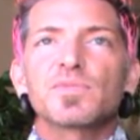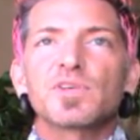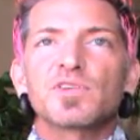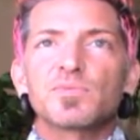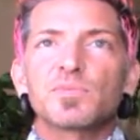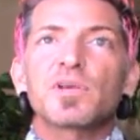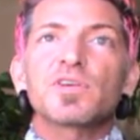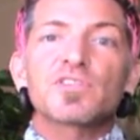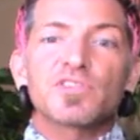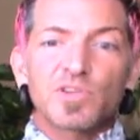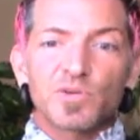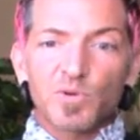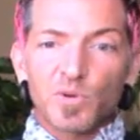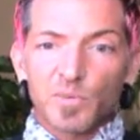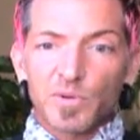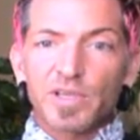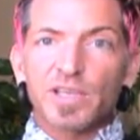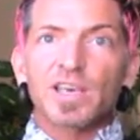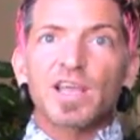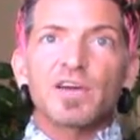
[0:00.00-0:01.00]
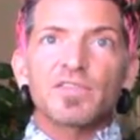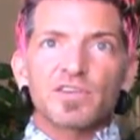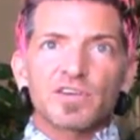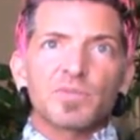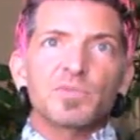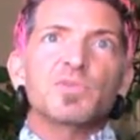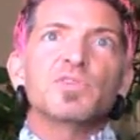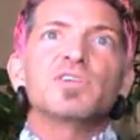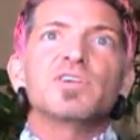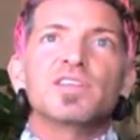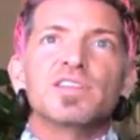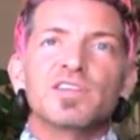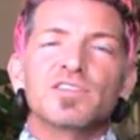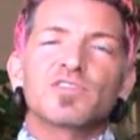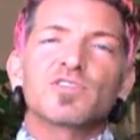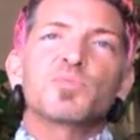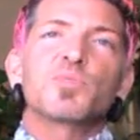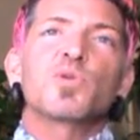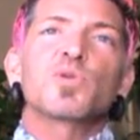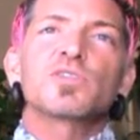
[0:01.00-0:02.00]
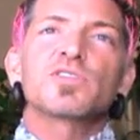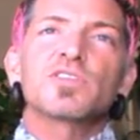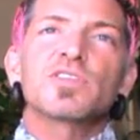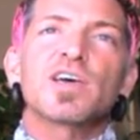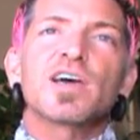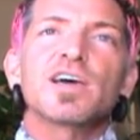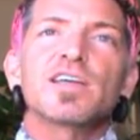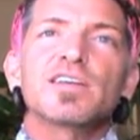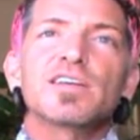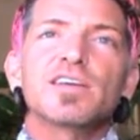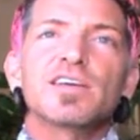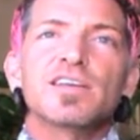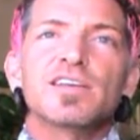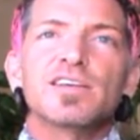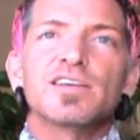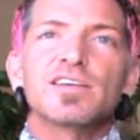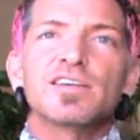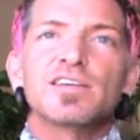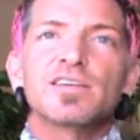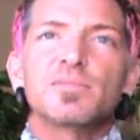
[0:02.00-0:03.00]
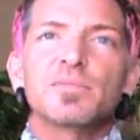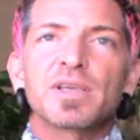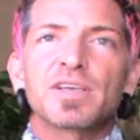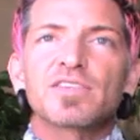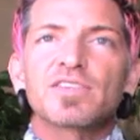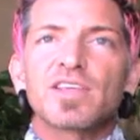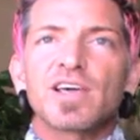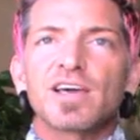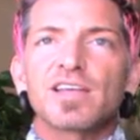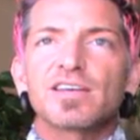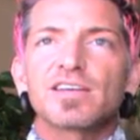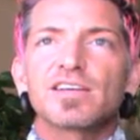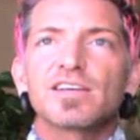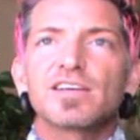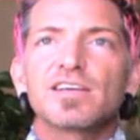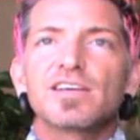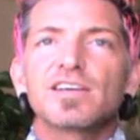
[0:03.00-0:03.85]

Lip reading: Especially when we can have a community that supports that and makes that,